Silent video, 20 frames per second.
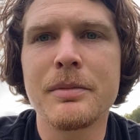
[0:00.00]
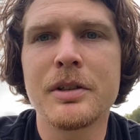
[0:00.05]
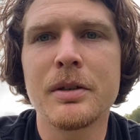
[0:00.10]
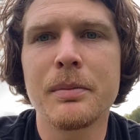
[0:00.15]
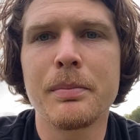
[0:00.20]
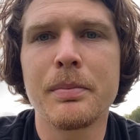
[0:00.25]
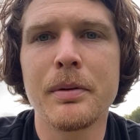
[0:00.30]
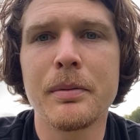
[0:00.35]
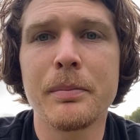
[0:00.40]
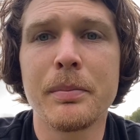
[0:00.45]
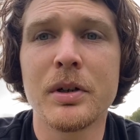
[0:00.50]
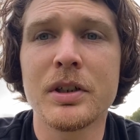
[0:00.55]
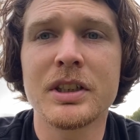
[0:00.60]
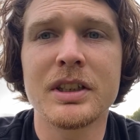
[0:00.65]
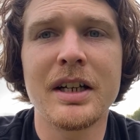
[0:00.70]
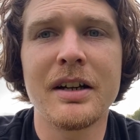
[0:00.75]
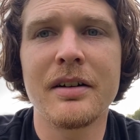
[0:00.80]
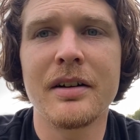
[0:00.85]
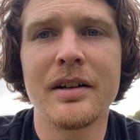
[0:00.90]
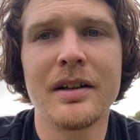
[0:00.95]
to
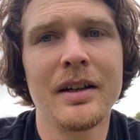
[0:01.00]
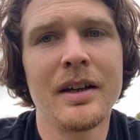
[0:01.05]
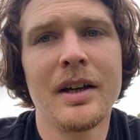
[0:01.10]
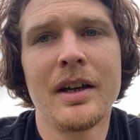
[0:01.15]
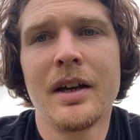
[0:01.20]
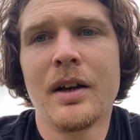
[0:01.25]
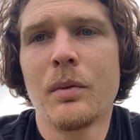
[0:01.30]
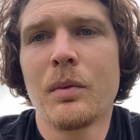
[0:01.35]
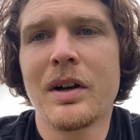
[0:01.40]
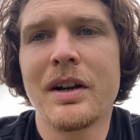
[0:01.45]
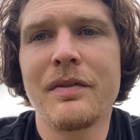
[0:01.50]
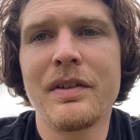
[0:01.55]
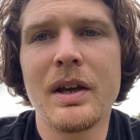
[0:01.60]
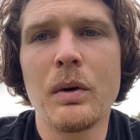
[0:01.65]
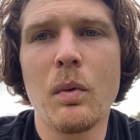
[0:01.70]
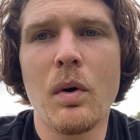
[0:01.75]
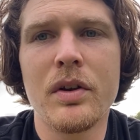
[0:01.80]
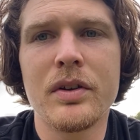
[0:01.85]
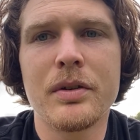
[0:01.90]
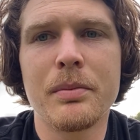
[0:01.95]
push whatever they
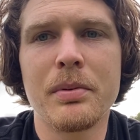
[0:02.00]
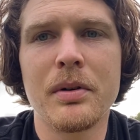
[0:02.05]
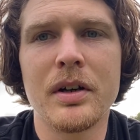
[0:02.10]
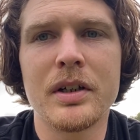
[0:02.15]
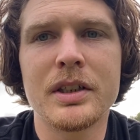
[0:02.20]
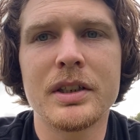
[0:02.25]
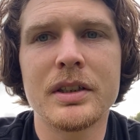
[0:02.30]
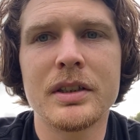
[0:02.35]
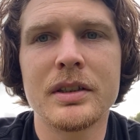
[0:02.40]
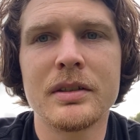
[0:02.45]
want to push.